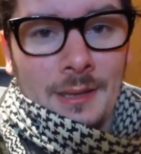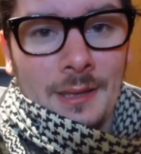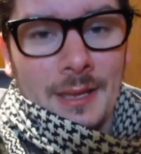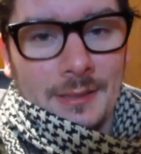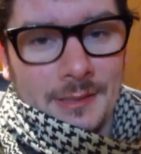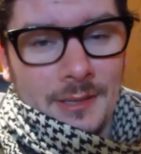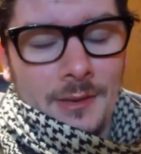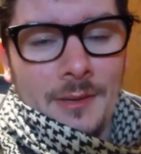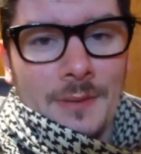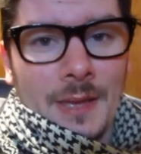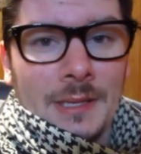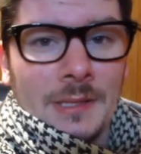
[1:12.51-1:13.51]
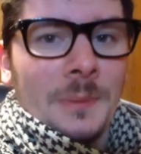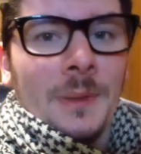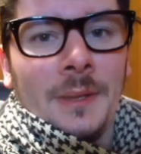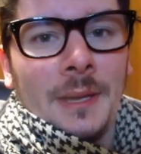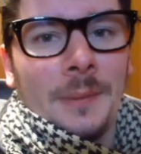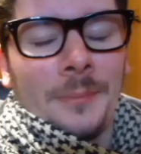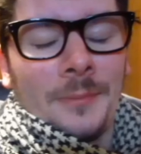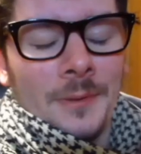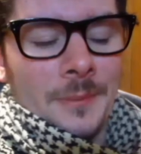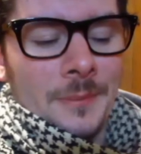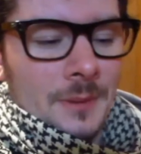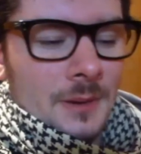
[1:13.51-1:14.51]
I still have ice build up
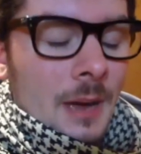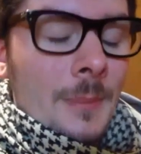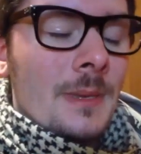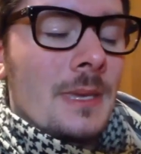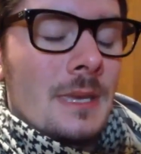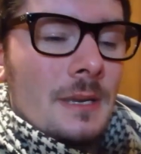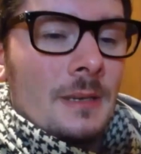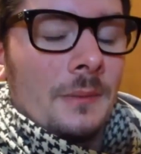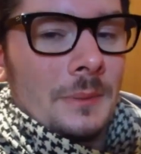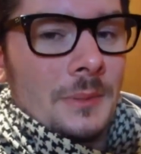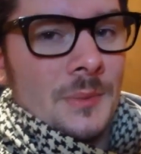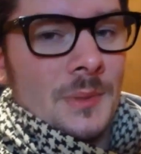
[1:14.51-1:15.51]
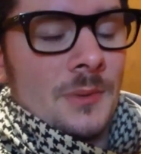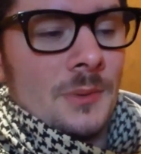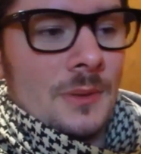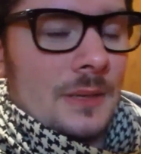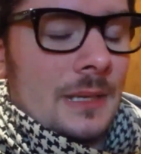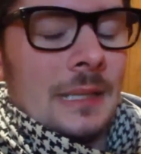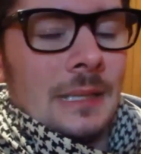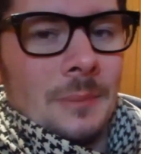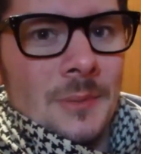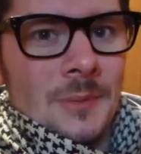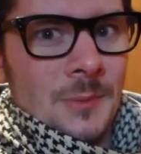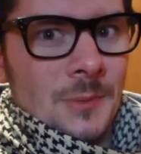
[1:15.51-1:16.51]
from coming here, which we couldn't clean
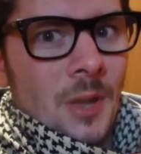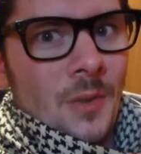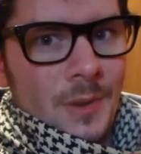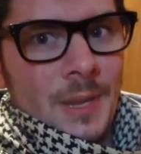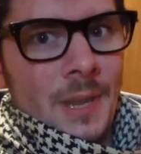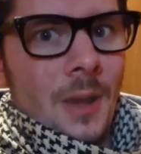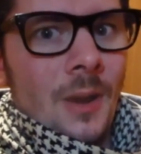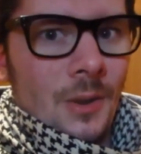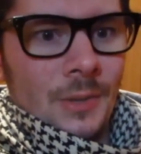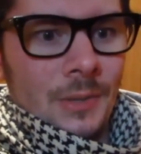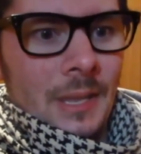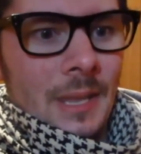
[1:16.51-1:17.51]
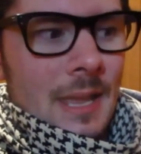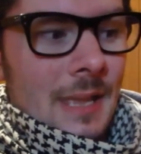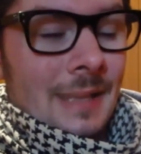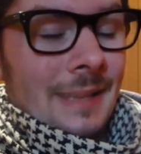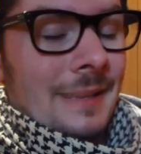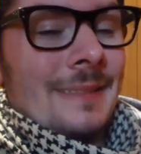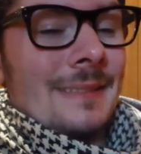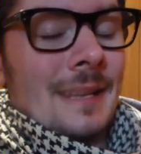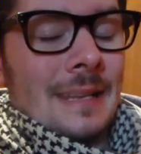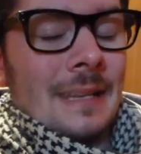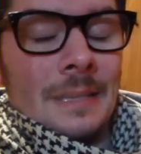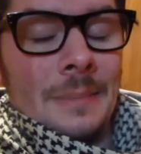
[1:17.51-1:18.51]
because it was already hard. It's not
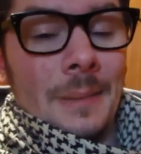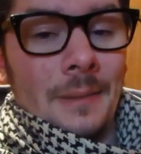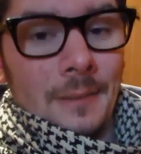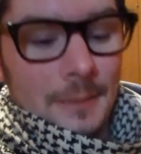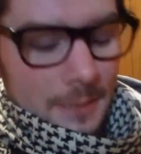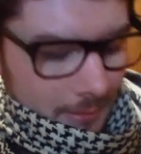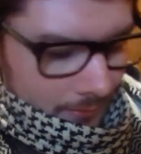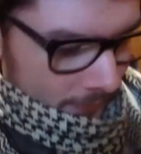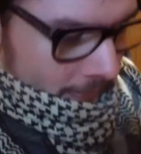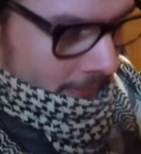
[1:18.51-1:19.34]
getting any better right now.